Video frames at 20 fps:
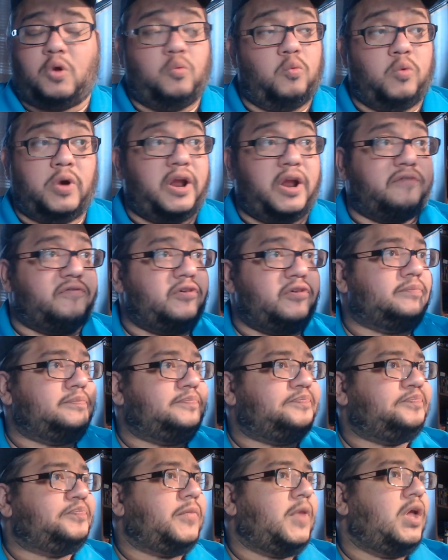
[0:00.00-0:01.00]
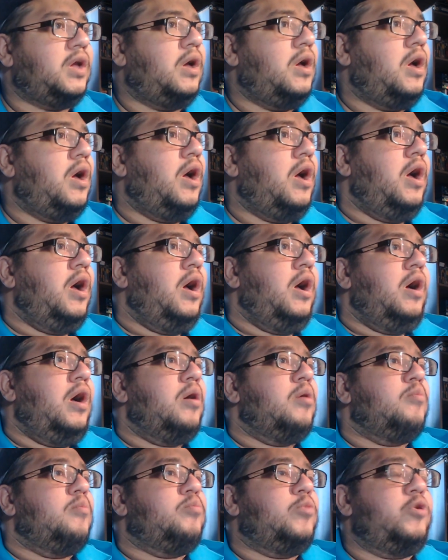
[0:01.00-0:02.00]
whatever.
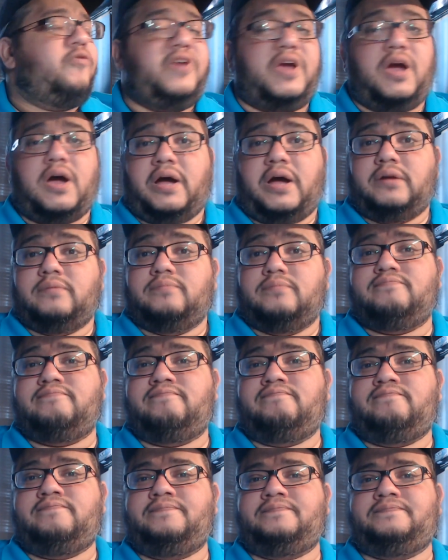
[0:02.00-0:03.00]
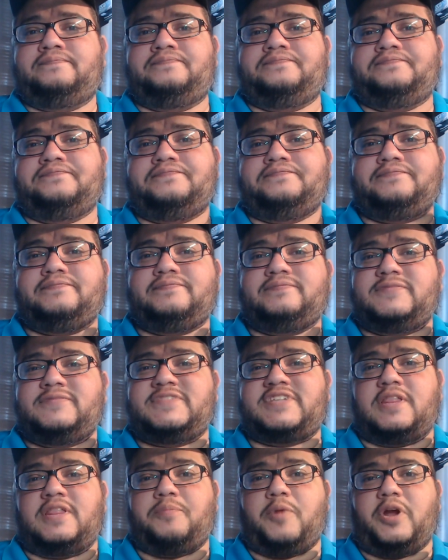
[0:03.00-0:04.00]
Moving on.
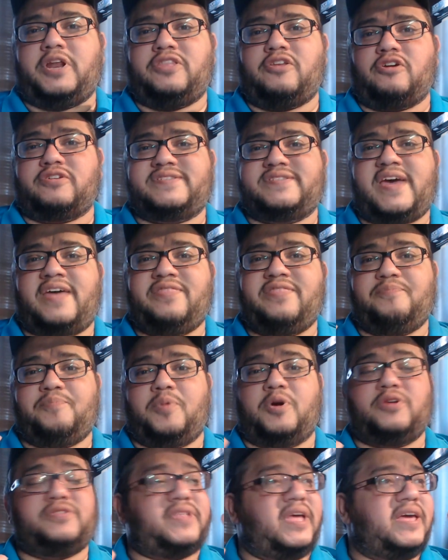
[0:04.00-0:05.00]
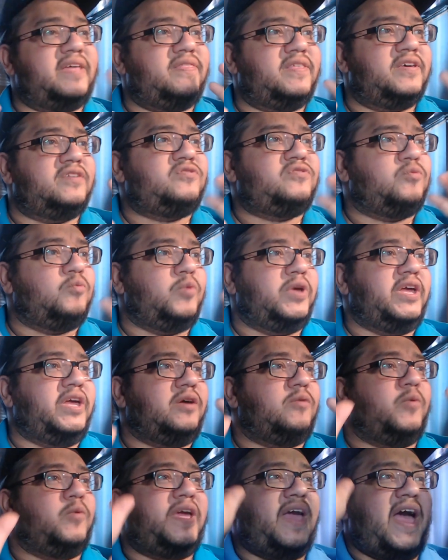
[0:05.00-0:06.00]
Celebrating their 10th birthday this week,
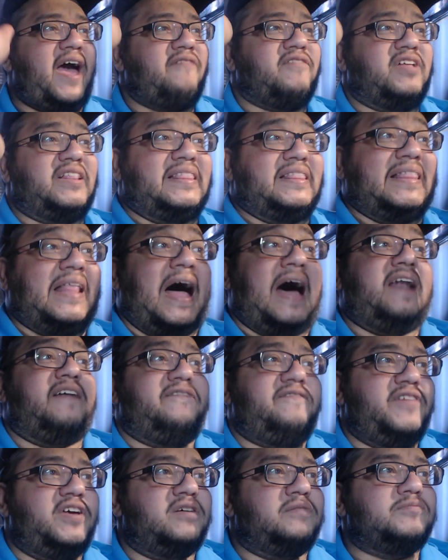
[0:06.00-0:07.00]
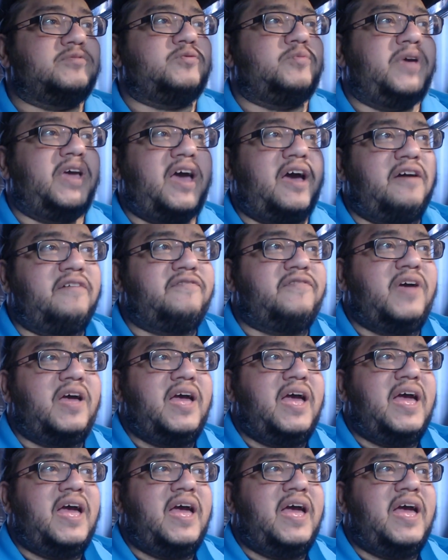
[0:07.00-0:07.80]
we have a lot of films. We have